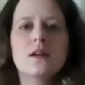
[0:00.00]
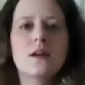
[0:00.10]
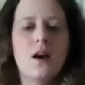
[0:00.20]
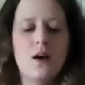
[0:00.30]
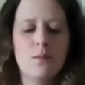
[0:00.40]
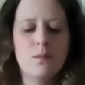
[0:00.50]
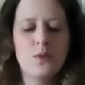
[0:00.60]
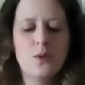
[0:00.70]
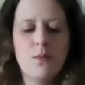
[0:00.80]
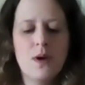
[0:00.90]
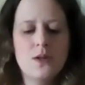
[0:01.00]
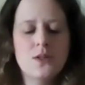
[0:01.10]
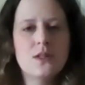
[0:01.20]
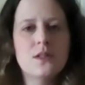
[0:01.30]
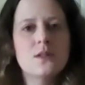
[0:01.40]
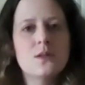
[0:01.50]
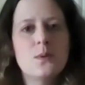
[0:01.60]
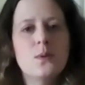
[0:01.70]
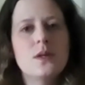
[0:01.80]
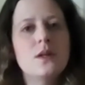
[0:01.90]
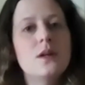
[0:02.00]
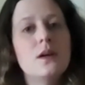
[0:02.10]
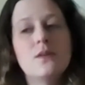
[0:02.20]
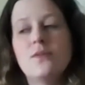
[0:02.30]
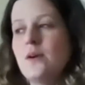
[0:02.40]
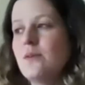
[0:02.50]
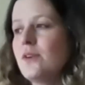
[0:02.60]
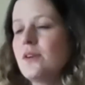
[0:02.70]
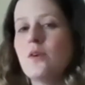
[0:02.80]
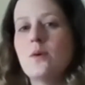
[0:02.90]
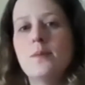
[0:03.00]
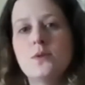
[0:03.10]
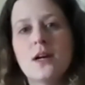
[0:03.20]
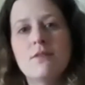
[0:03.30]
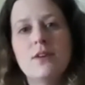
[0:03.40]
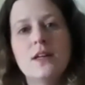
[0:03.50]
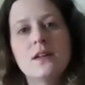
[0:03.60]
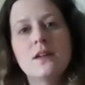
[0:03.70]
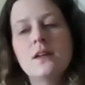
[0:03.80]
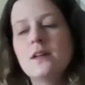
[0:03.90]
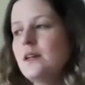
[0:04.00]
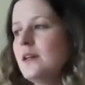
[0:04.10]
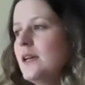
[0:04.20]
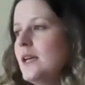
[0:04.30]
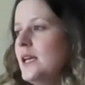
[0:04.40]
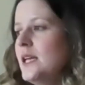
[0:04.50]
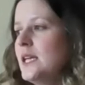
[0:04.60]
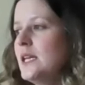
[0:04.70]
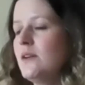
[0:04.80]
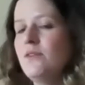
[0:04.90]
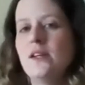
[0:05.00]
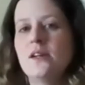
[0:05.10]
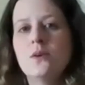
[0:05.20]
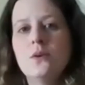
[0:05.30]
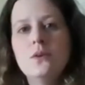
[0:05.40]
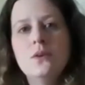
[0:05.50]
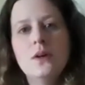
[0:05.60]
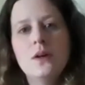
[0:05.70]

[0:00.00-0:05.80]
the motion to, if they were, for example, traveling in a vehicle,